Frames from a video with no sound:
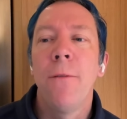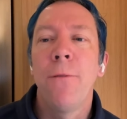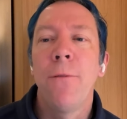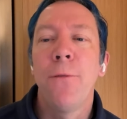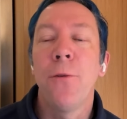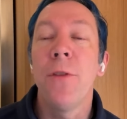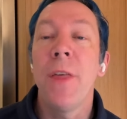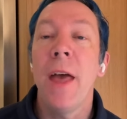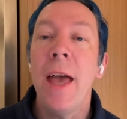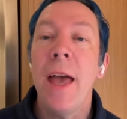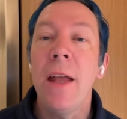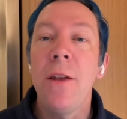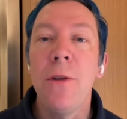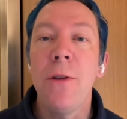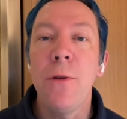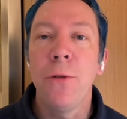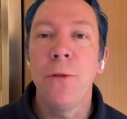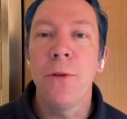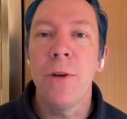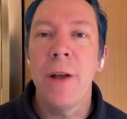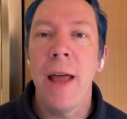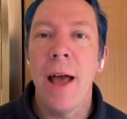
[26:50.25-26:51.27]
for the end
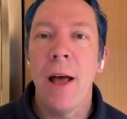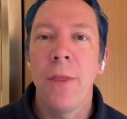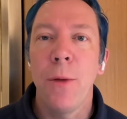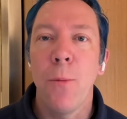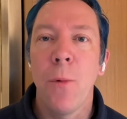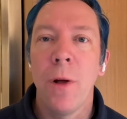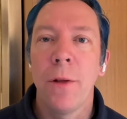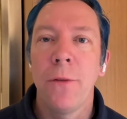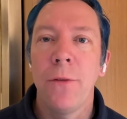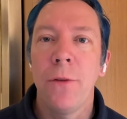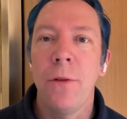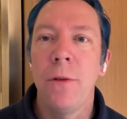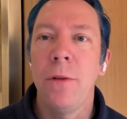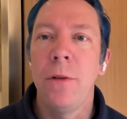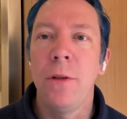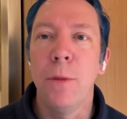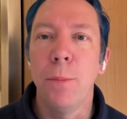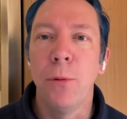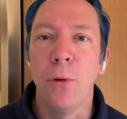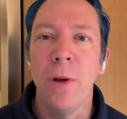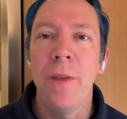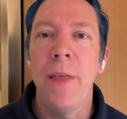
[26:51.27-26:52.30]
user now that wants to
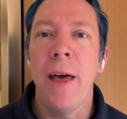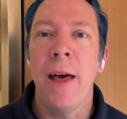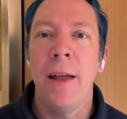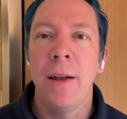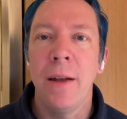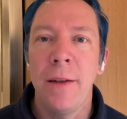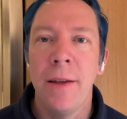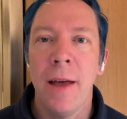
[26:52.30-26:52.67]
deploy that,